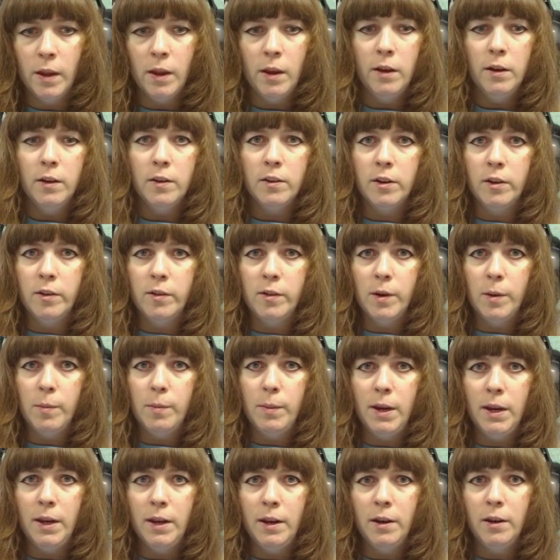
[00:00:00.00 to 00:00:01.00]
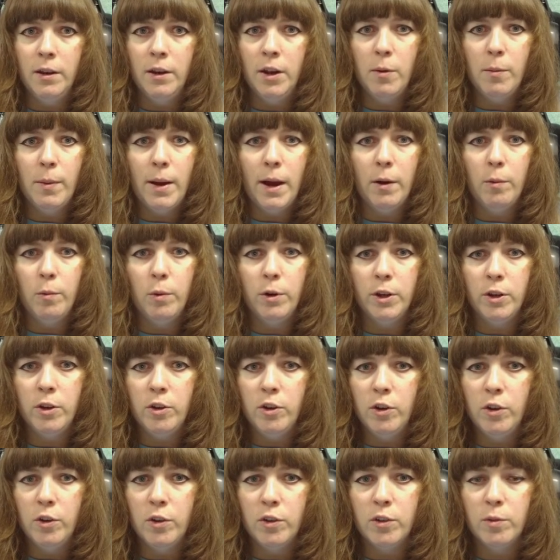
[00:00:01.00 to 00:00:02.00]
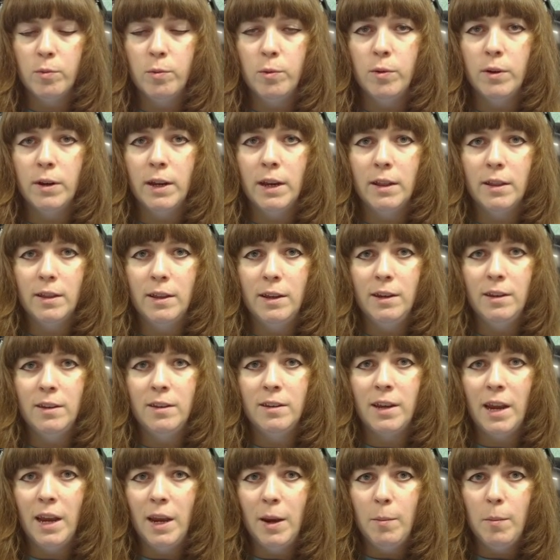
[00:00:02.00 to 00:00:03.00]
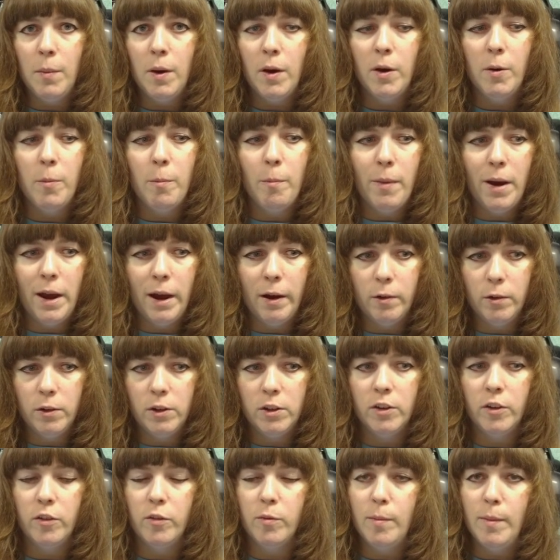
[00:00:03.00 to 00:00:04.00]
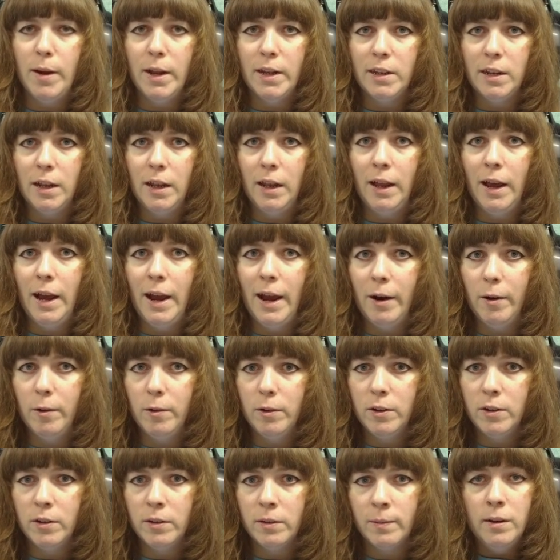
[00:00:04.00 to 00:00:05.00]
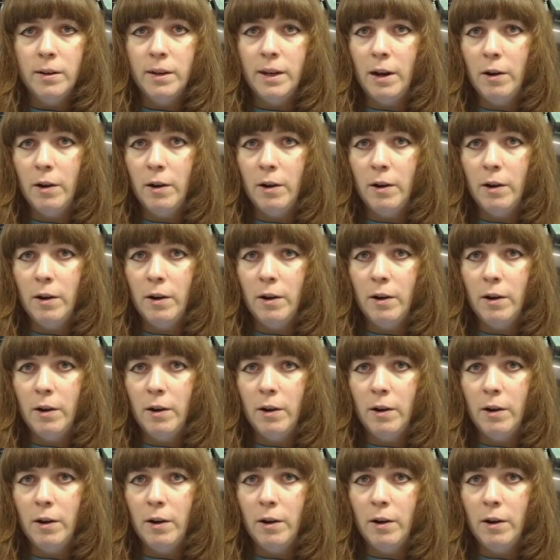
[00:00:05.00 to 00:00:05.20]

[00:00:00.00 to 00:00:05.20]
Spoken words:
So I mean, no matter what you use, we'll get the same amount of metal out.